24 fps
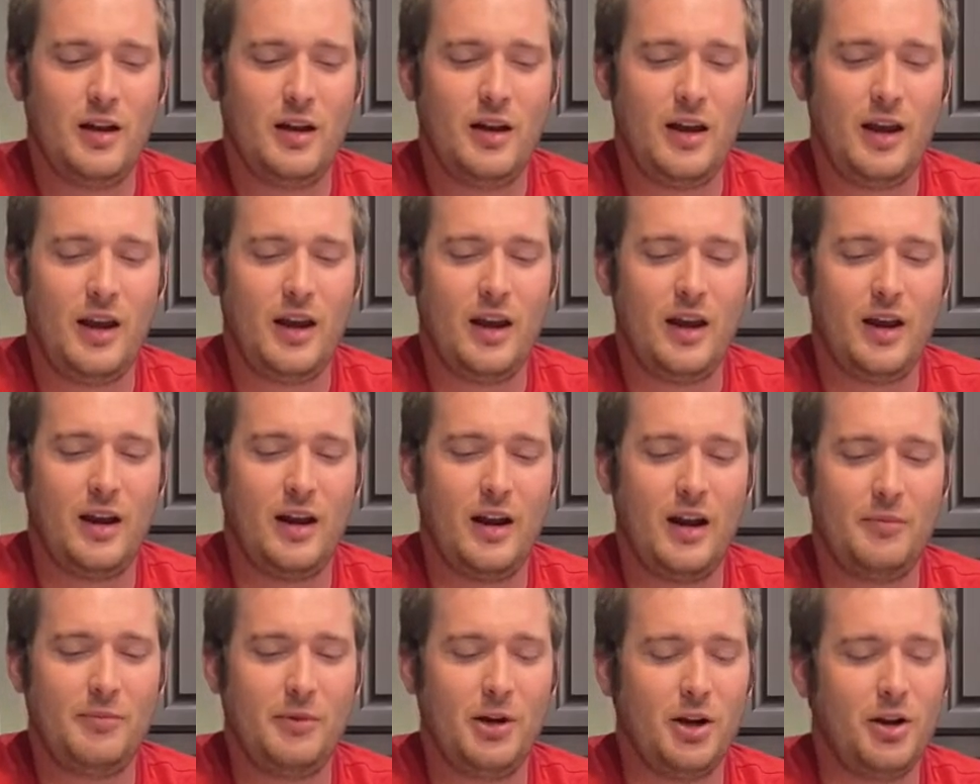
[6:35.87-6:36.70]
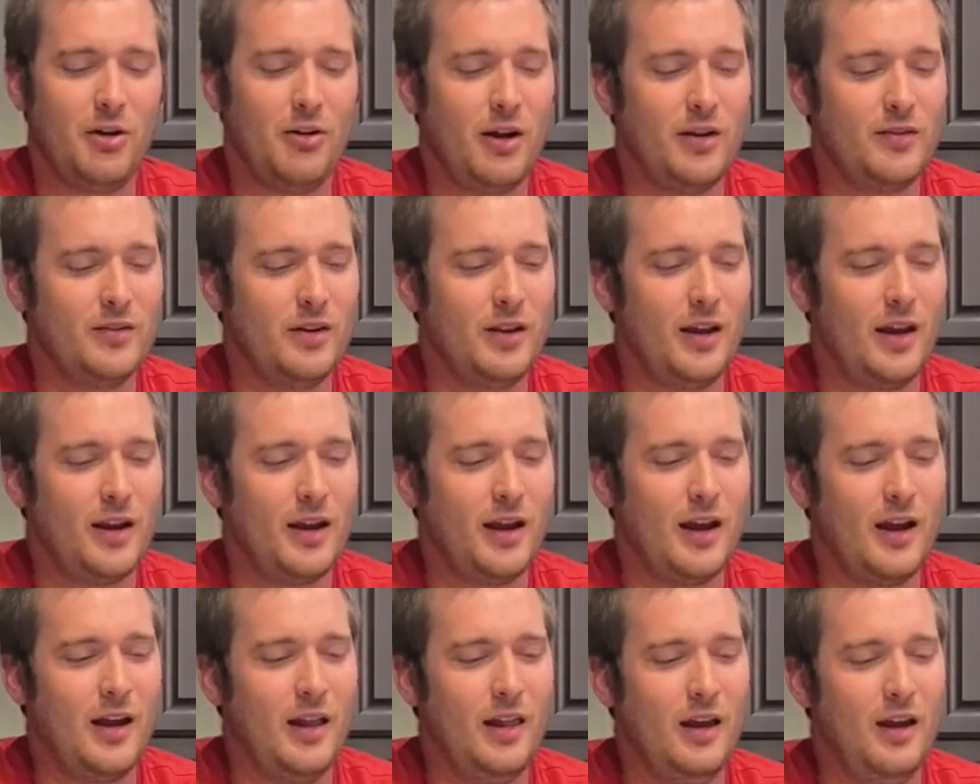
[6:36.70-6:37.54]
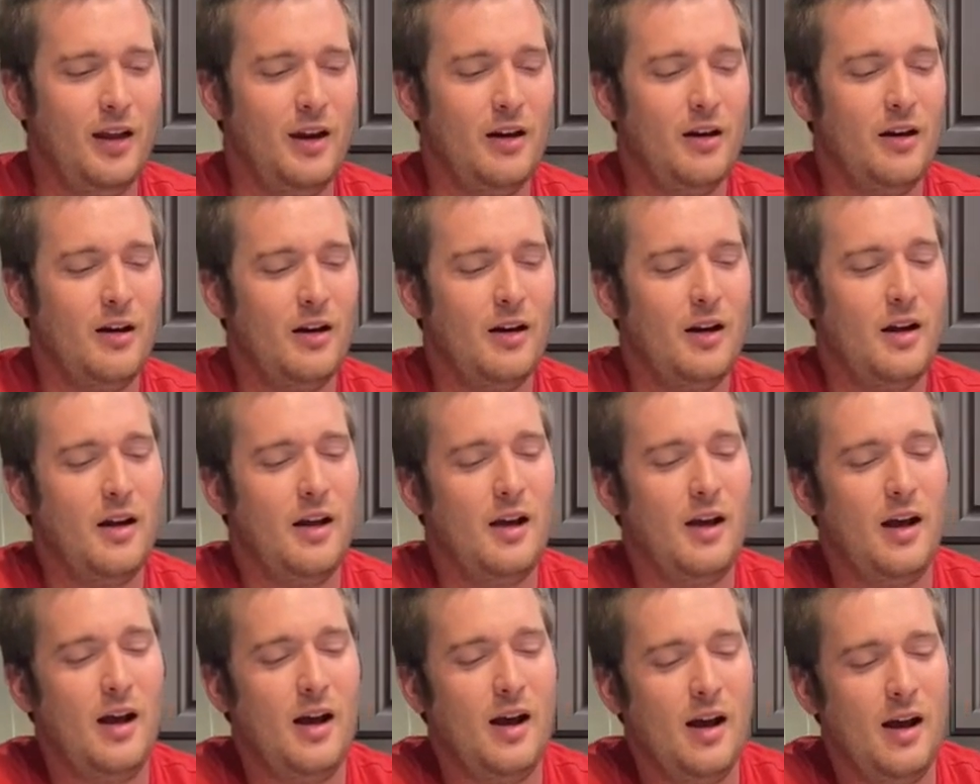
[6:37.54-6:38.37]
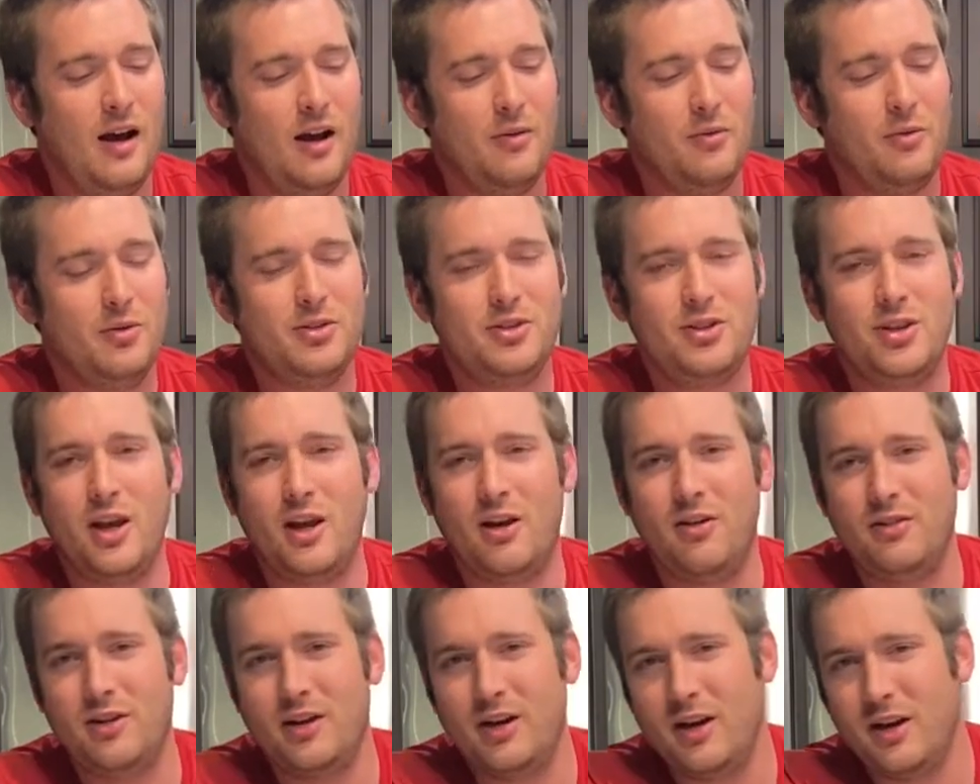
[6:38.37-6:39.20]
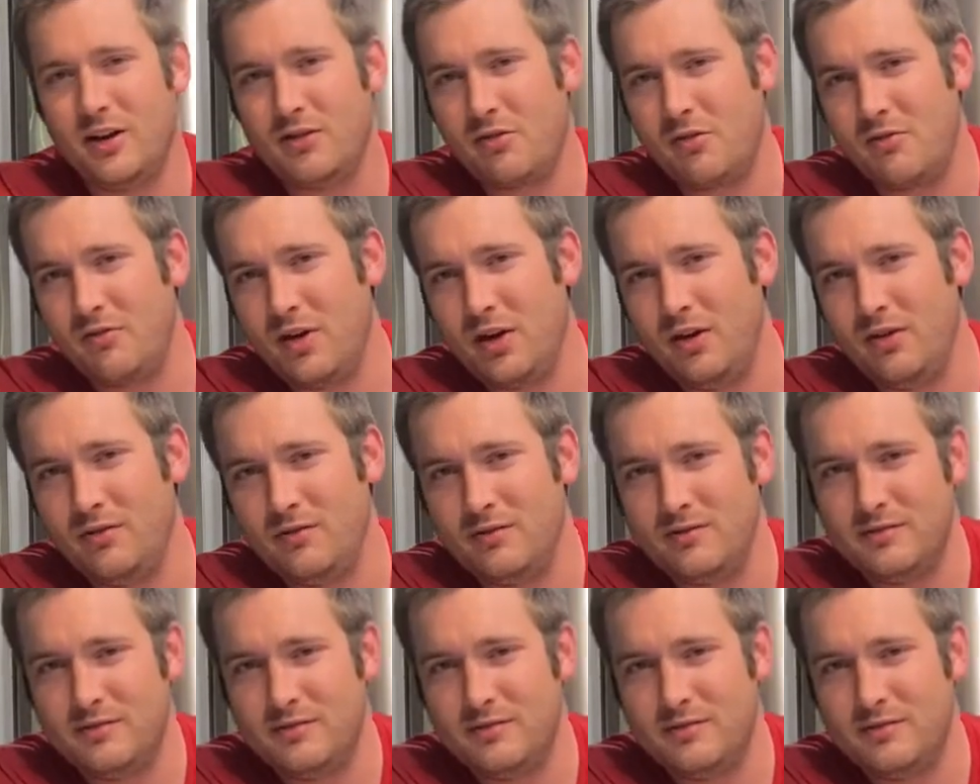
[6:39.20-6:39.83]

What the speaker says: And I'm going to go after that guy later. We'll see y'all in the next review.